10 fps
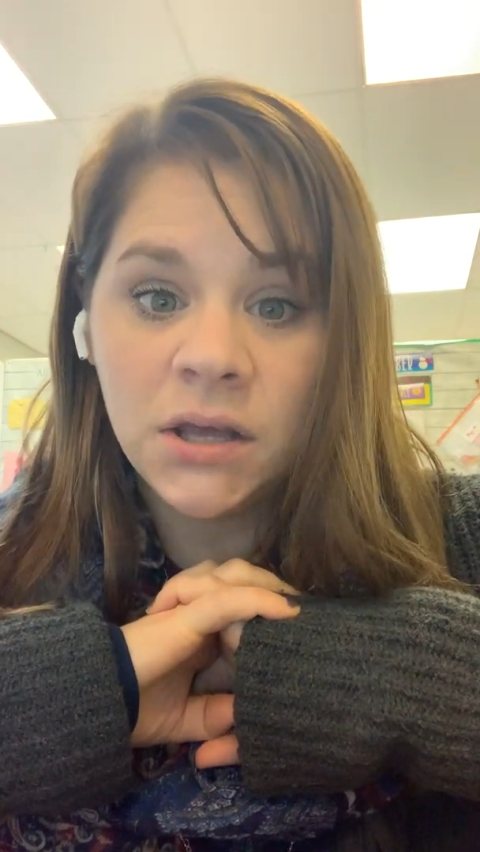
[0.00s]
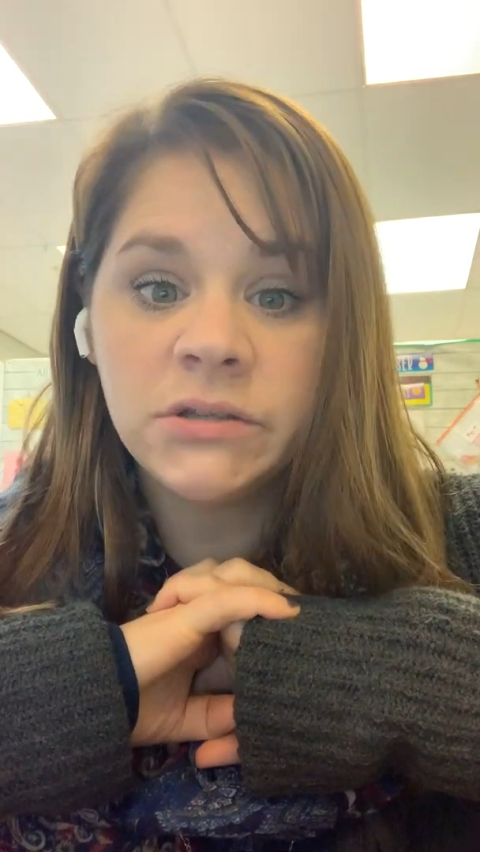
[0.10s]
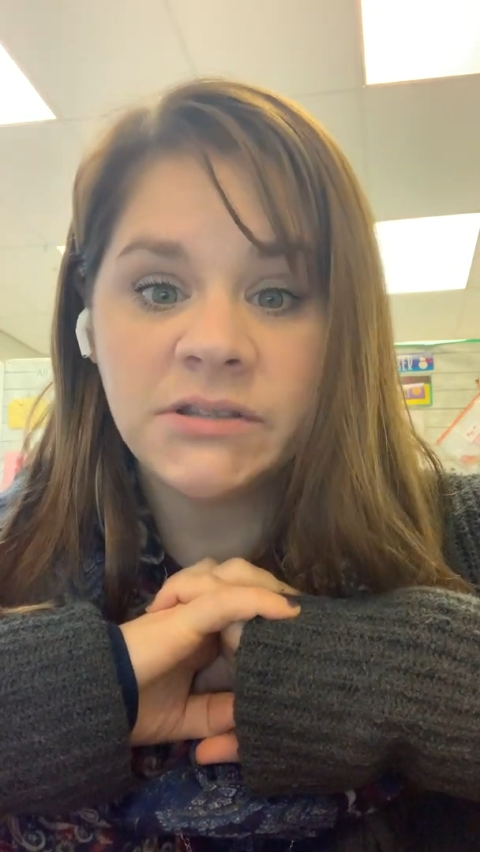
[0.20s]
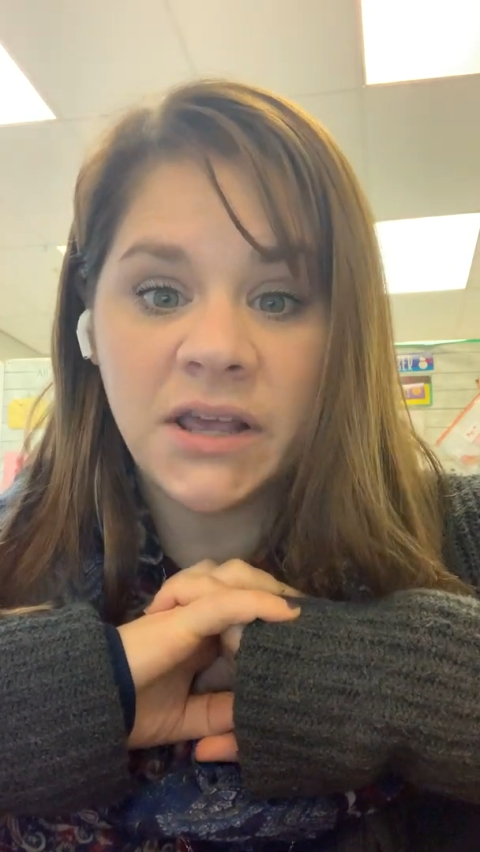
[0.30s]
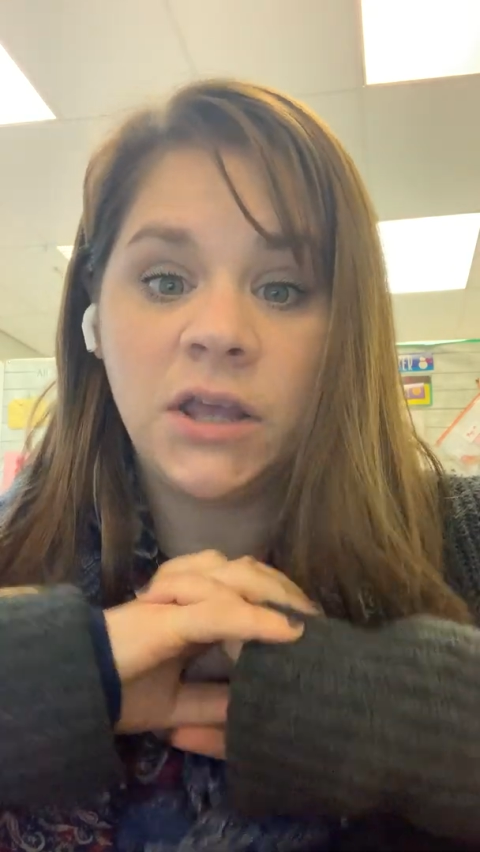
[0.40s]

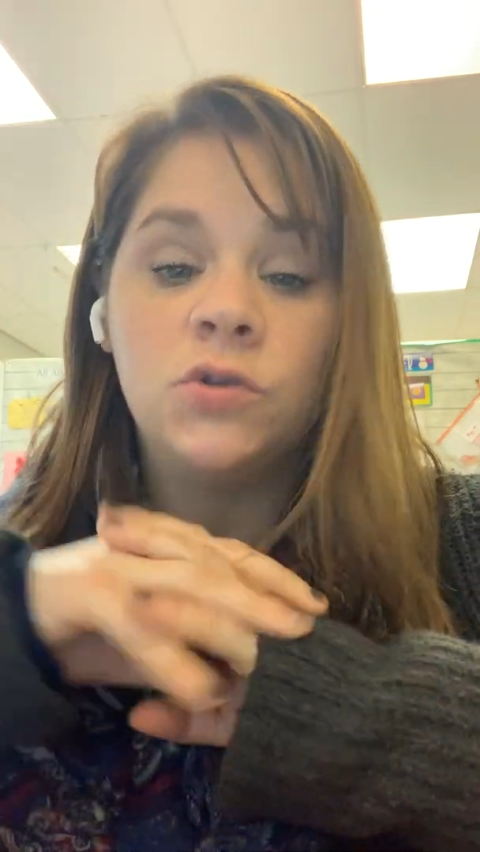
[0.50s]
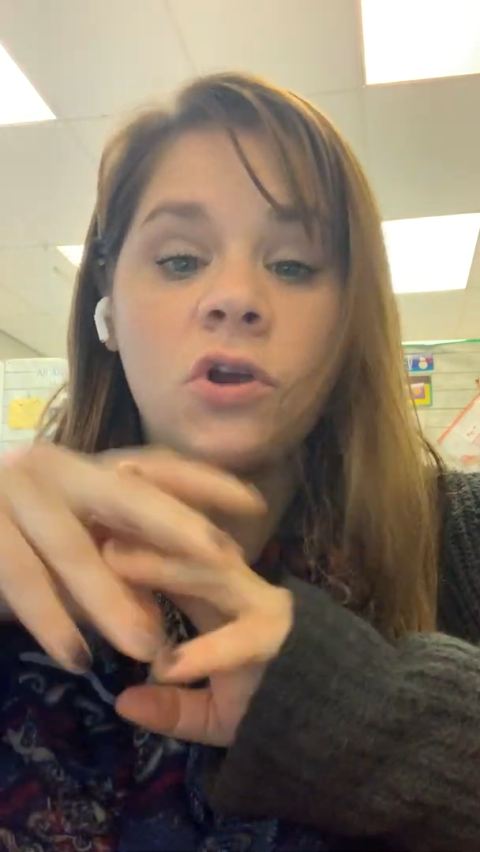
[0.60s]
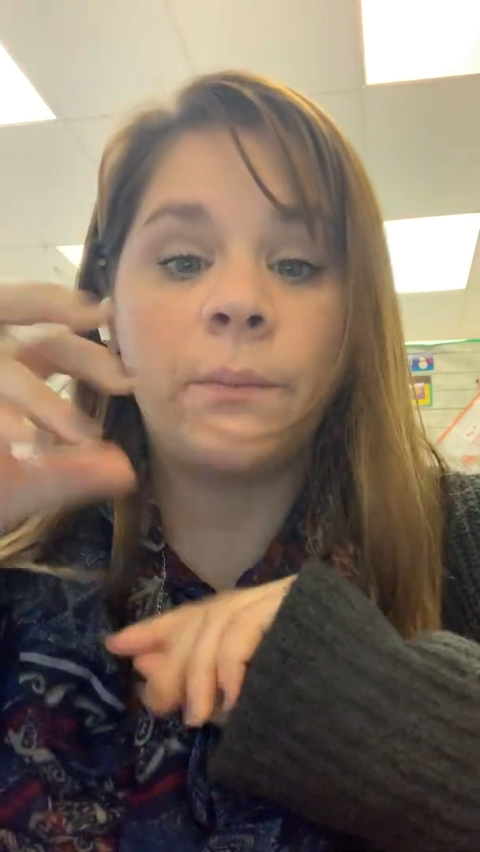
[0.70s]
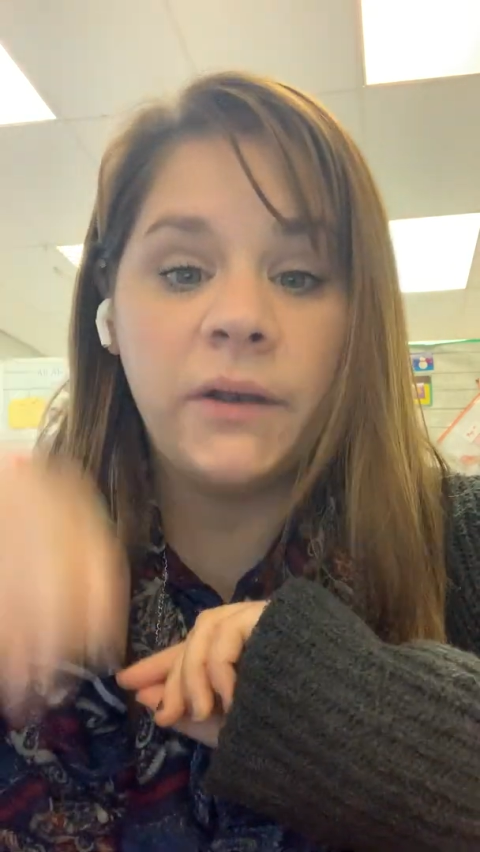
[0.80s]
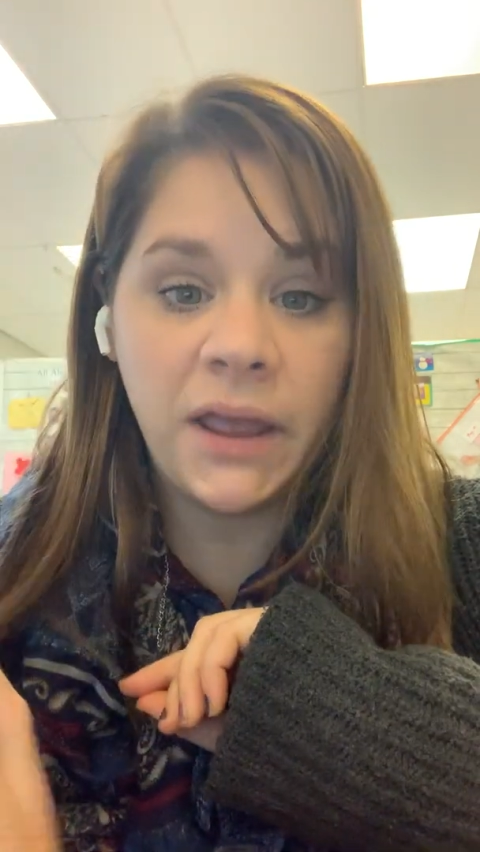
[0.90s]
Just like you
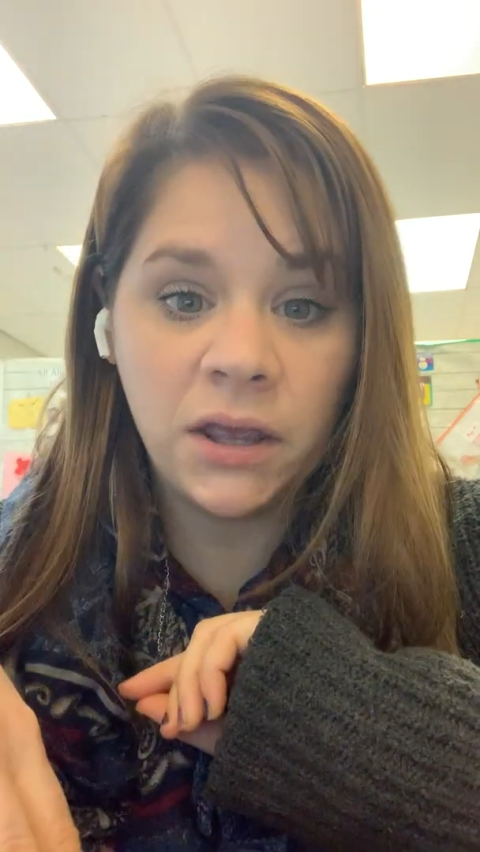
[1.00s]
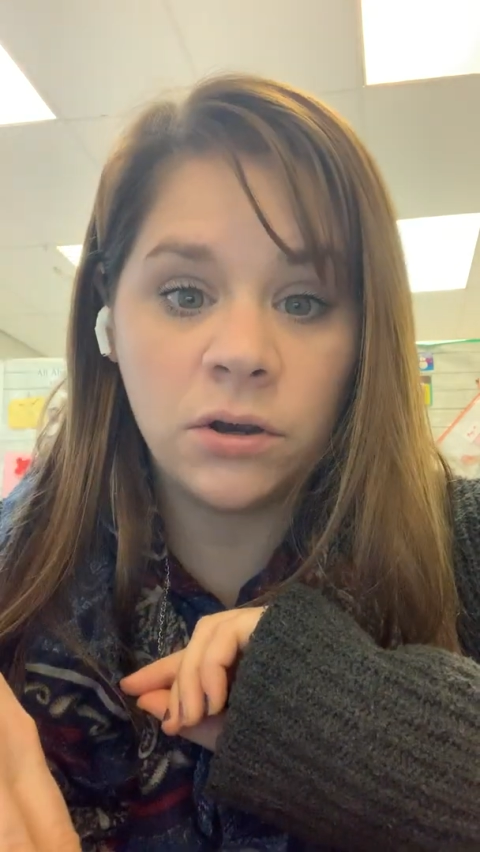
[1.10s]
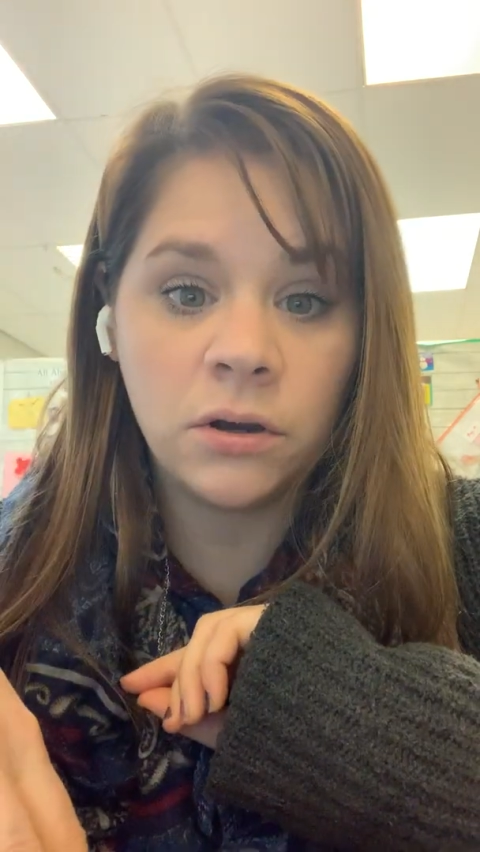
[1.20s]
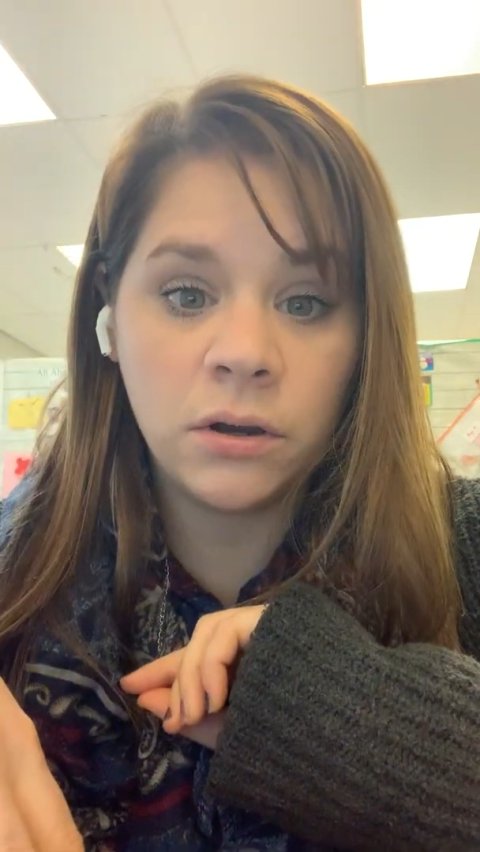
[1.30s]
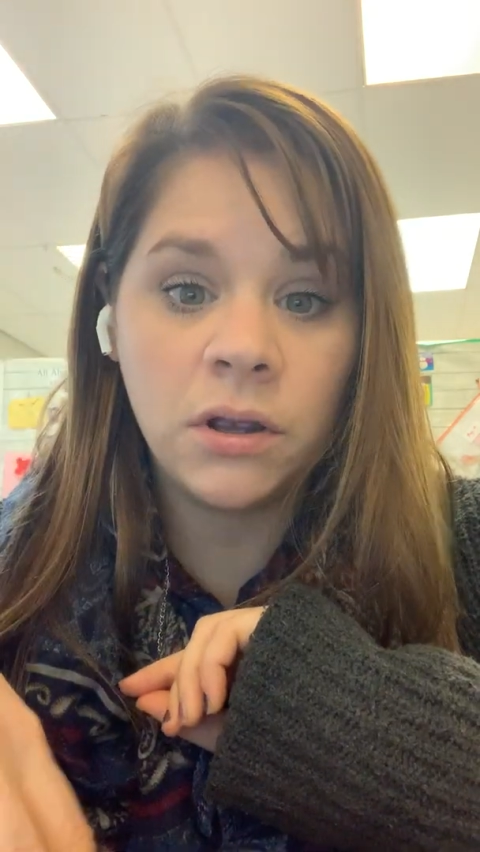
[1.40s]
drop an
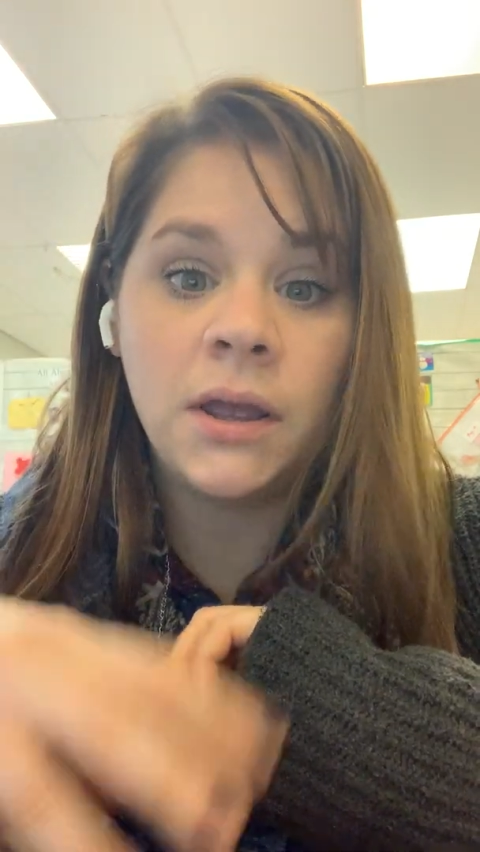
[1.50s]
anchor